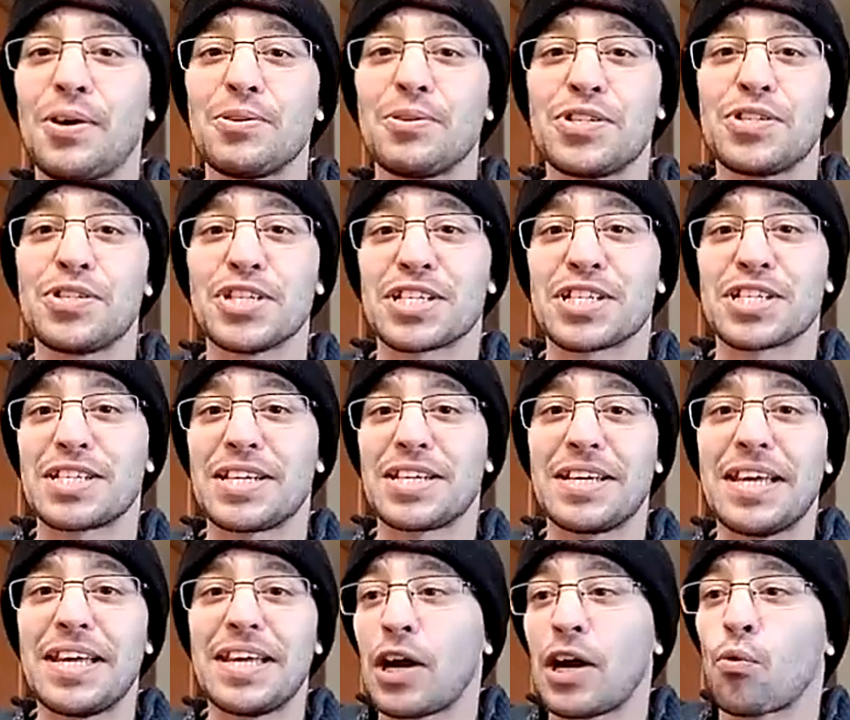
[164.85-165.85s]
just
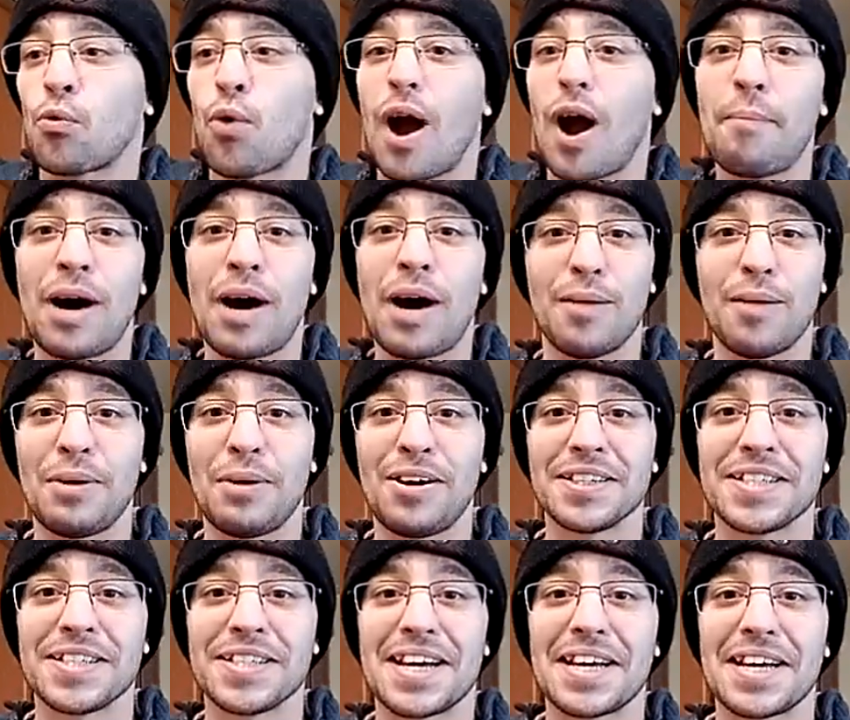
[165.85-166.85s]
get Grubhub all
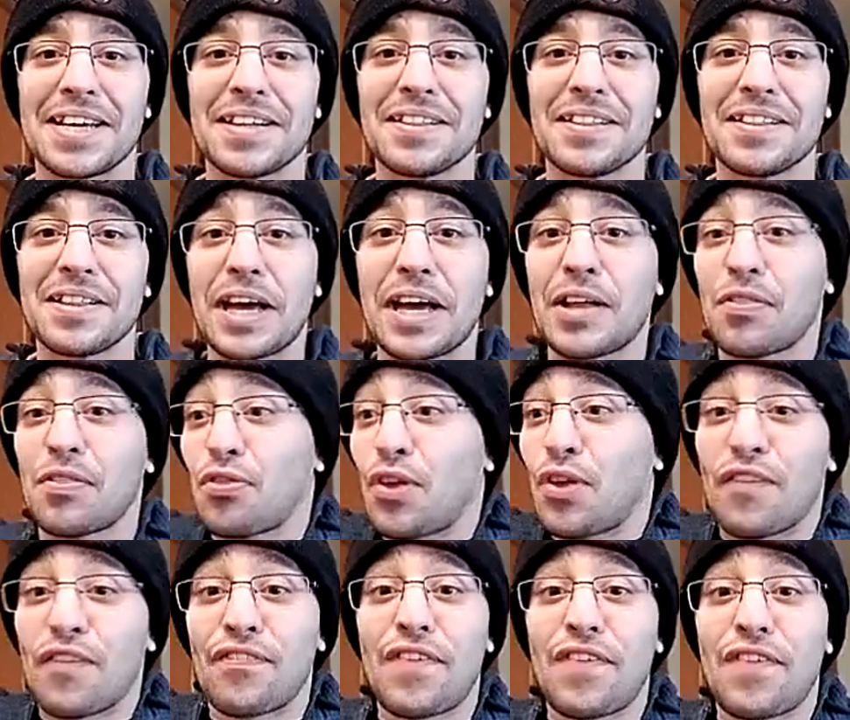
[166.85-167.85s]
day. Like,
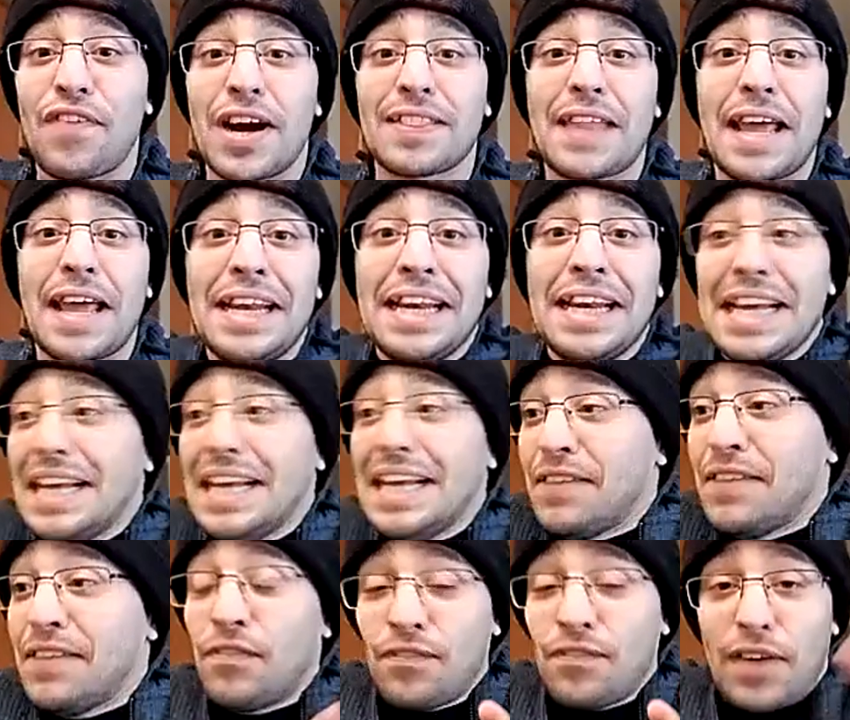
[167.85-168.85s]
they
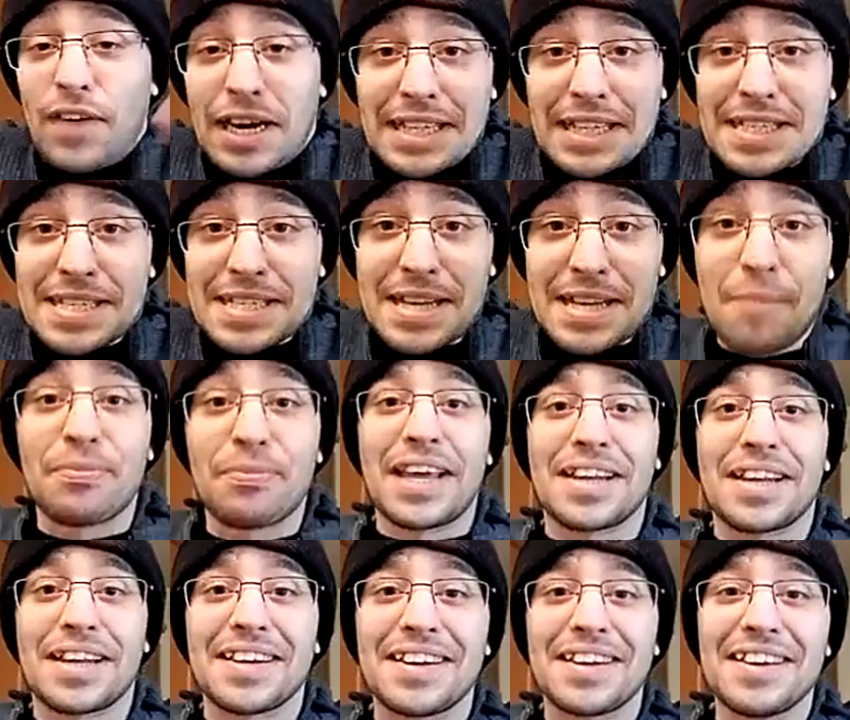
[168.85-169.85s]
need fucking
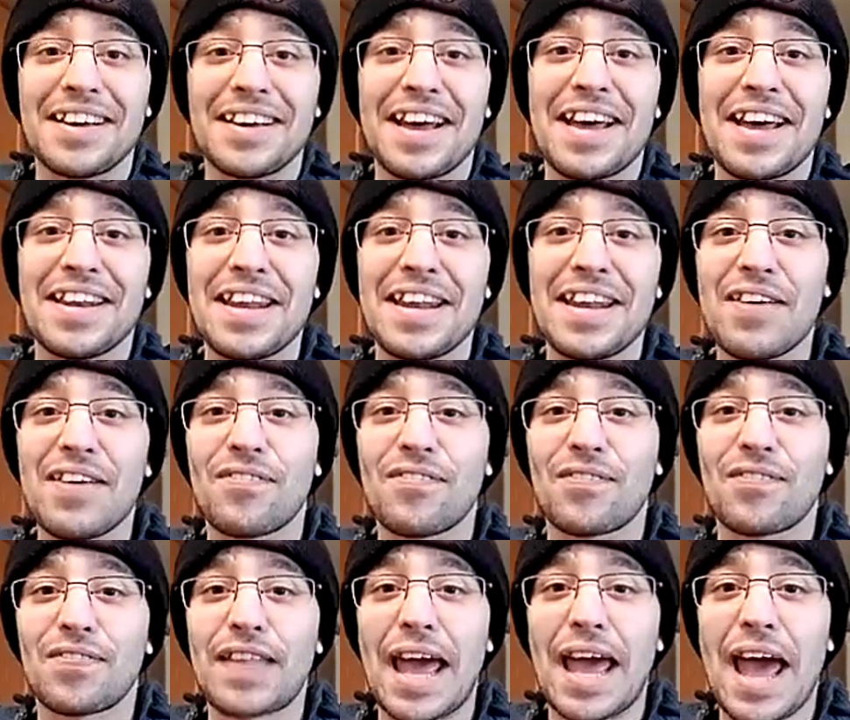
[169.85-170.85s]
something. Mm-hmm. And if
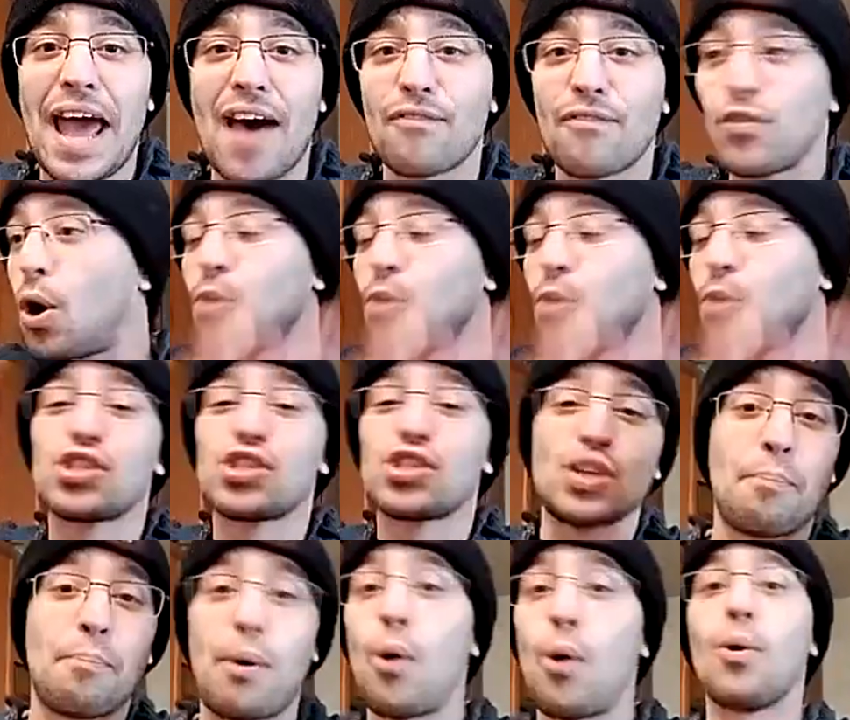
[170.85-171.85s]
they have no
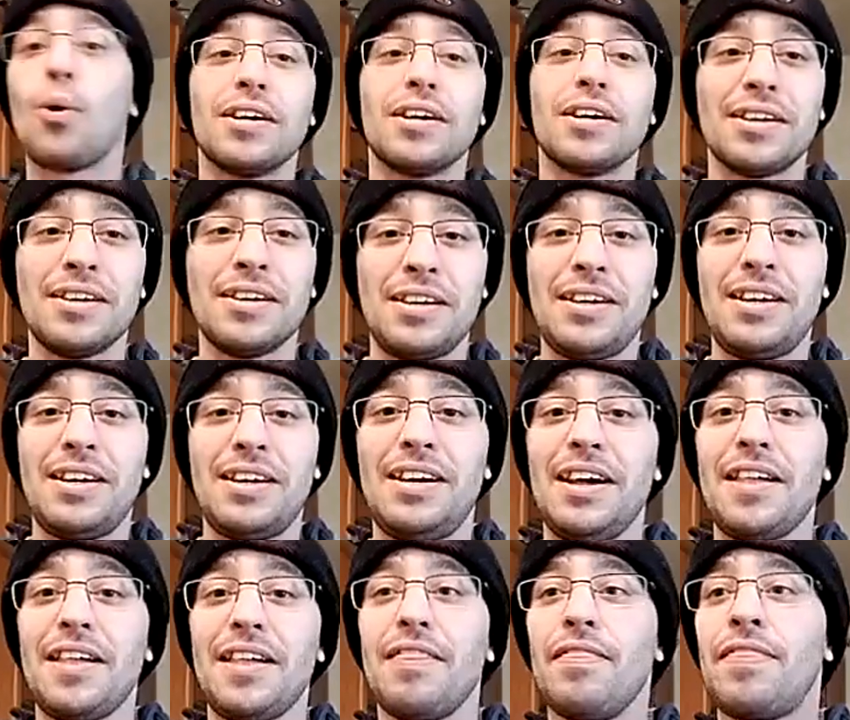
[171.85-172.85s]
support,
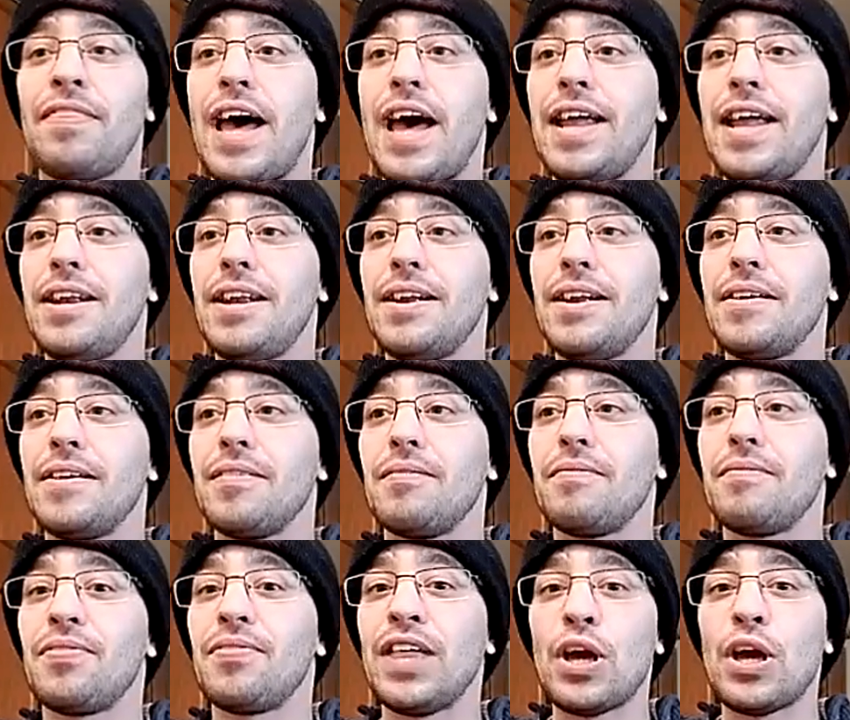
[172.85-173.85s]
then
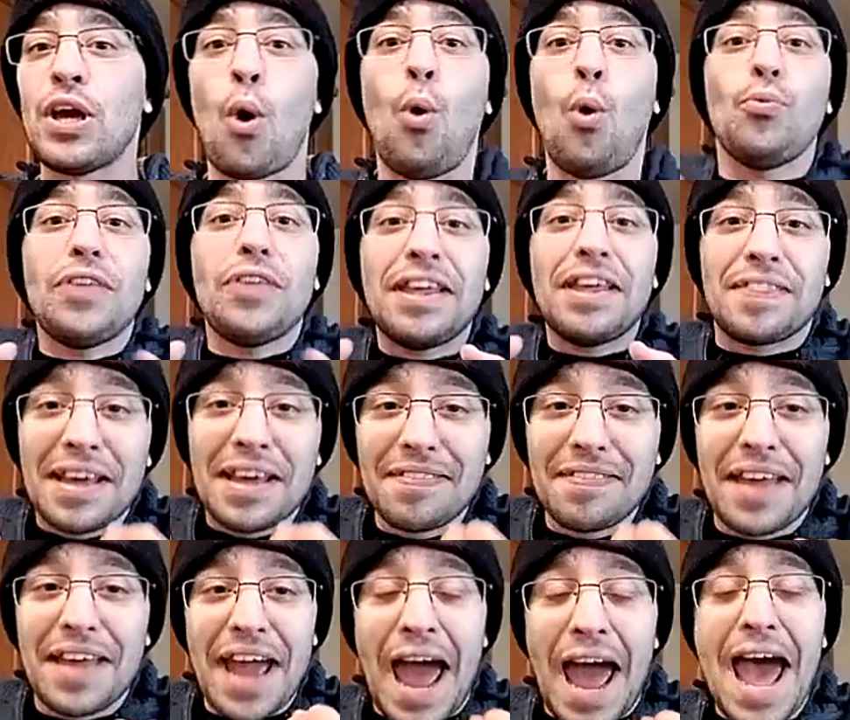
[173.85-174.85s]
the only thing
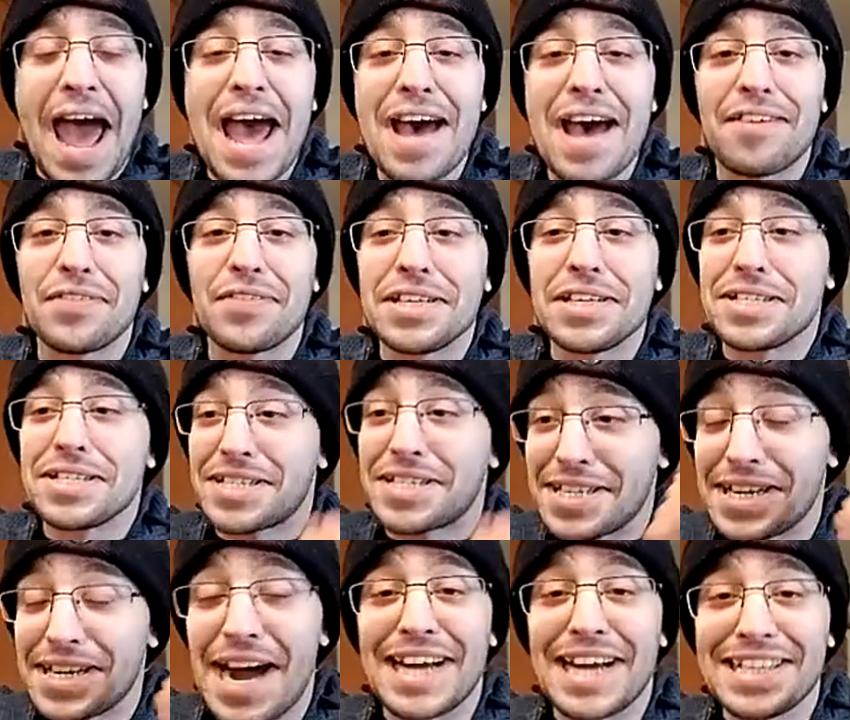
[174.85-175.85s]
they have is
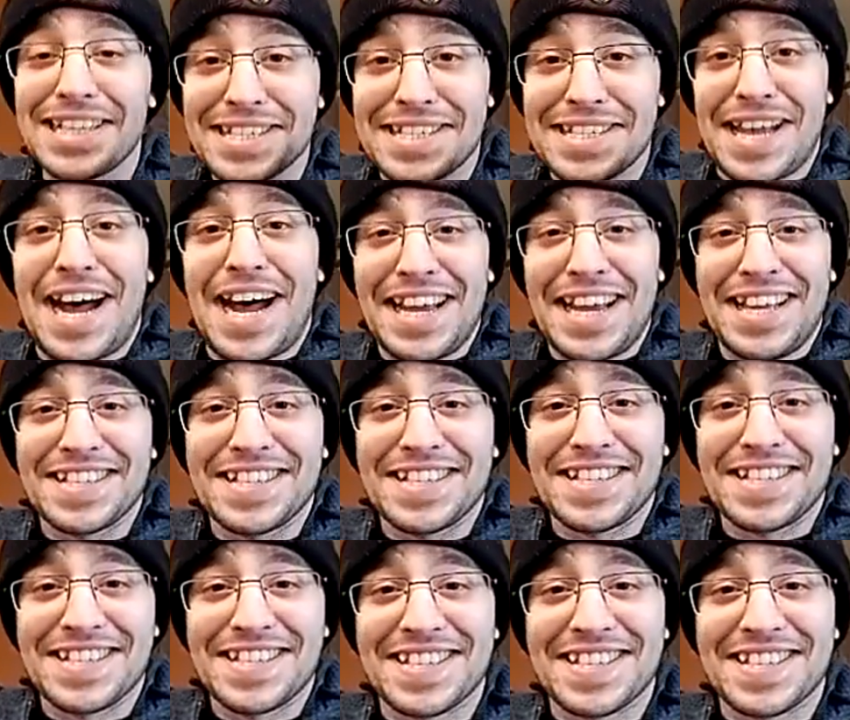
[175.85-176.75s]
denying science.